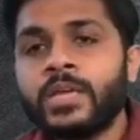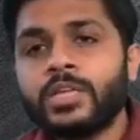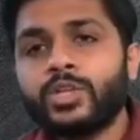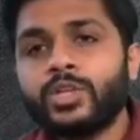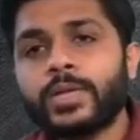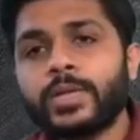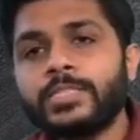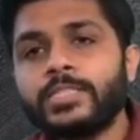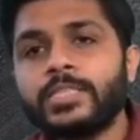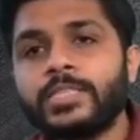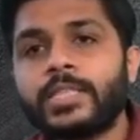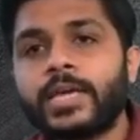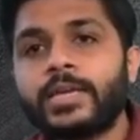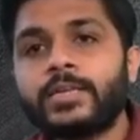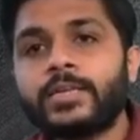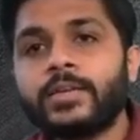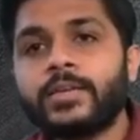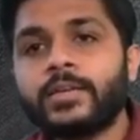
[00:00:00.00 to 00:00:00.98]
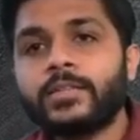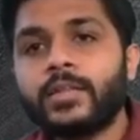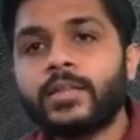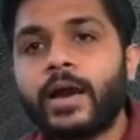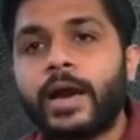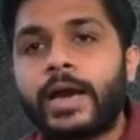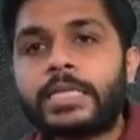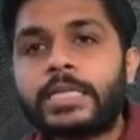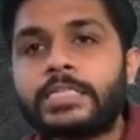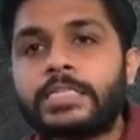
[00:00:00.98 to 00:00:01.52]
You can see that the
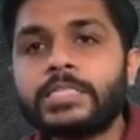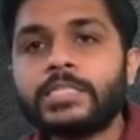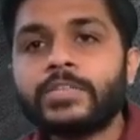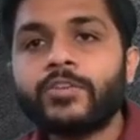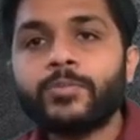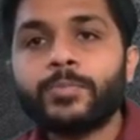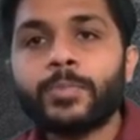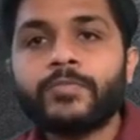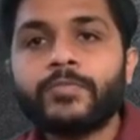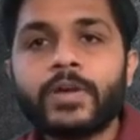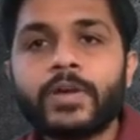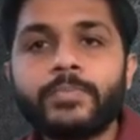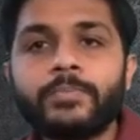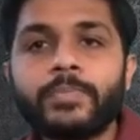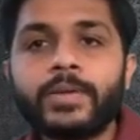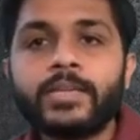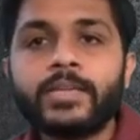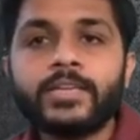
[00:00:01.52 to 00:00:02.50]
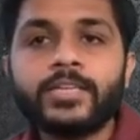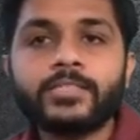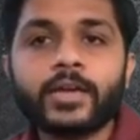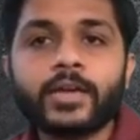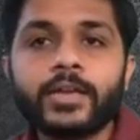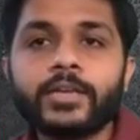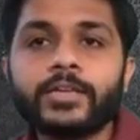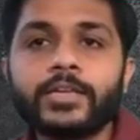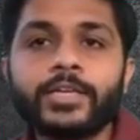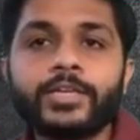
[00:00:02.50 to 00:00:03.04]
RST 7.5 pin is
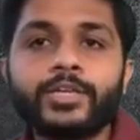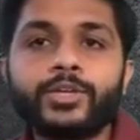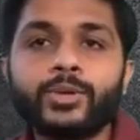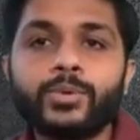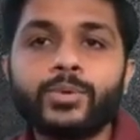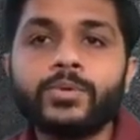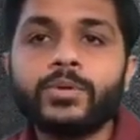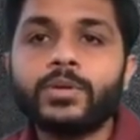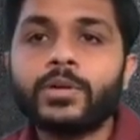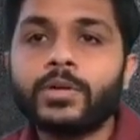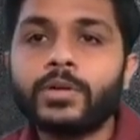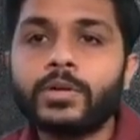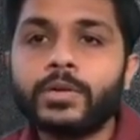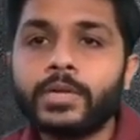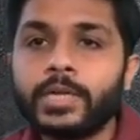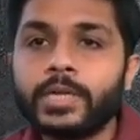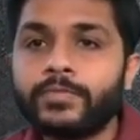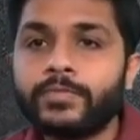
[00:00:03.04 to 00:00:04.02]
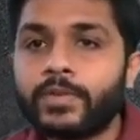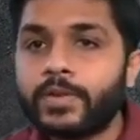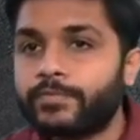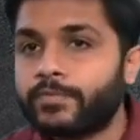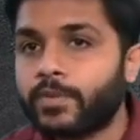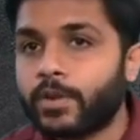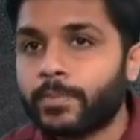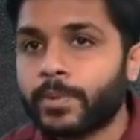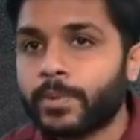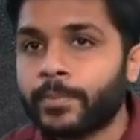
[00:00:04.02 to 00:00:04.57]
connected to D
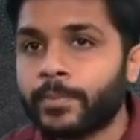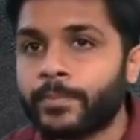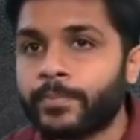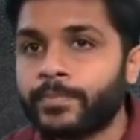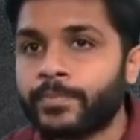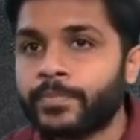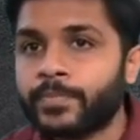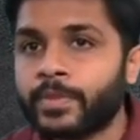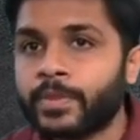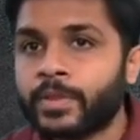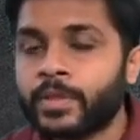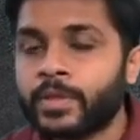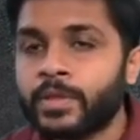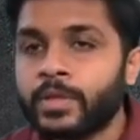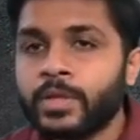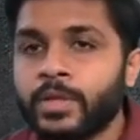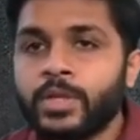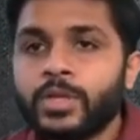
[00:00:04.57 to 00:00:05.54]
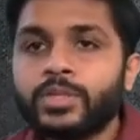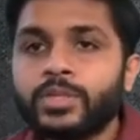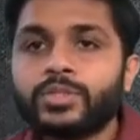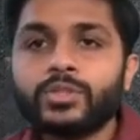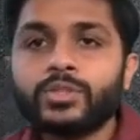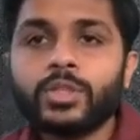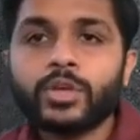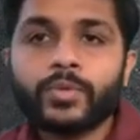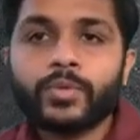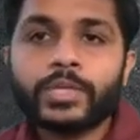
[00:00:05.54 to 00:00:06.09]
flip-flop.
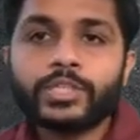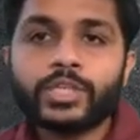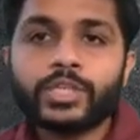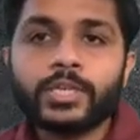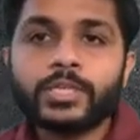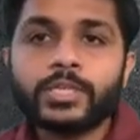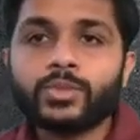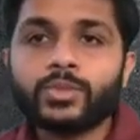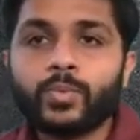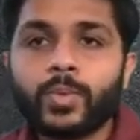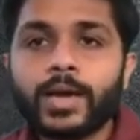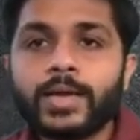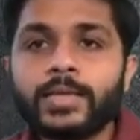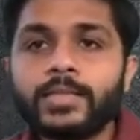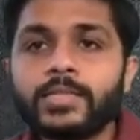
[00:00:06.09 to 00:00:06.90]
So the question is, why